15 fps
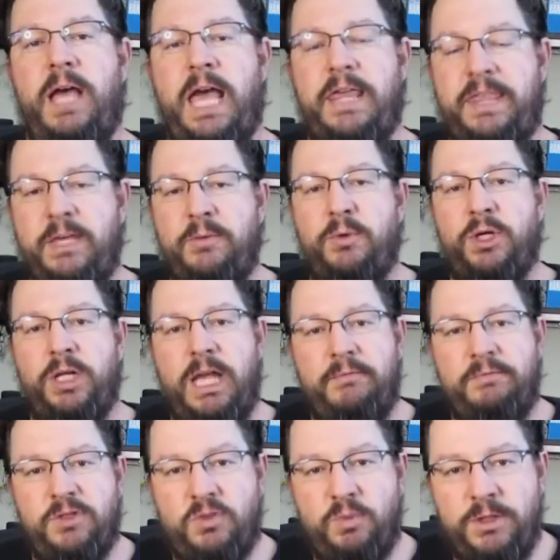think we're going to
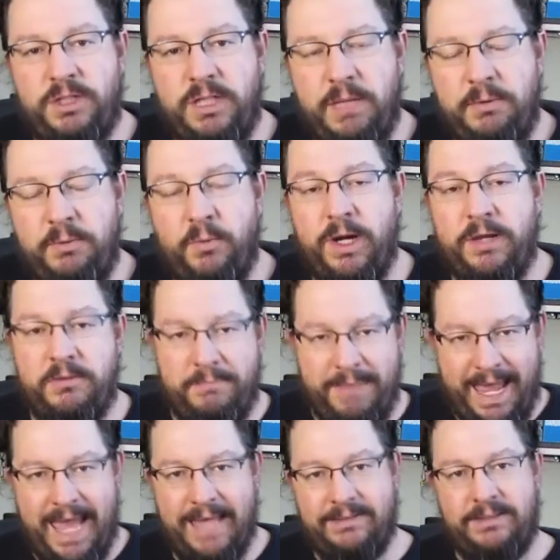have to switch it up and wear the
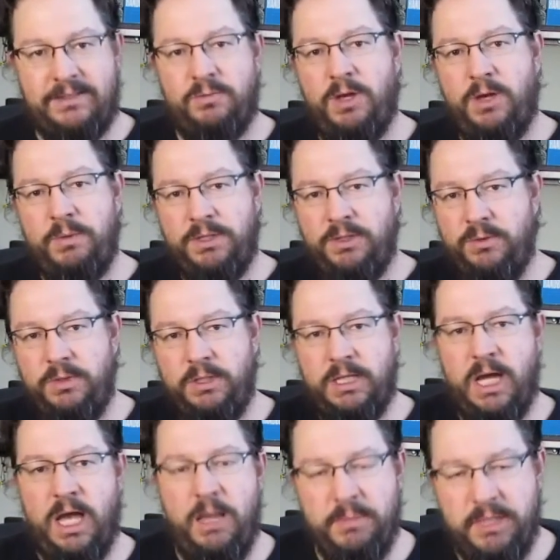masks while we do the
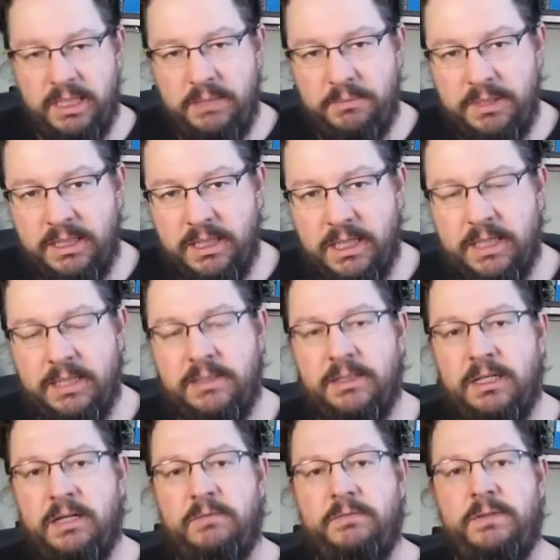comedy because
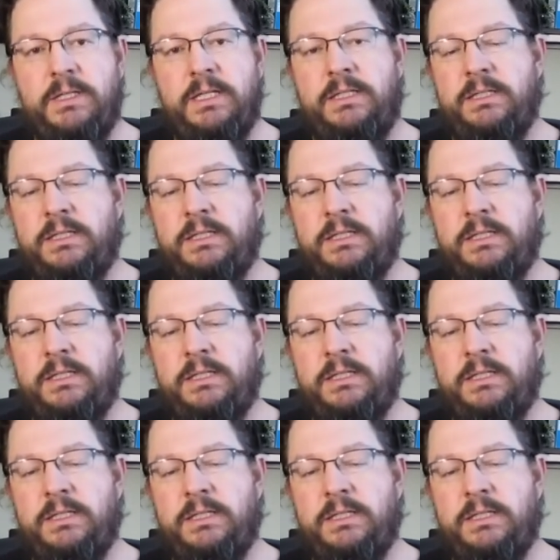of the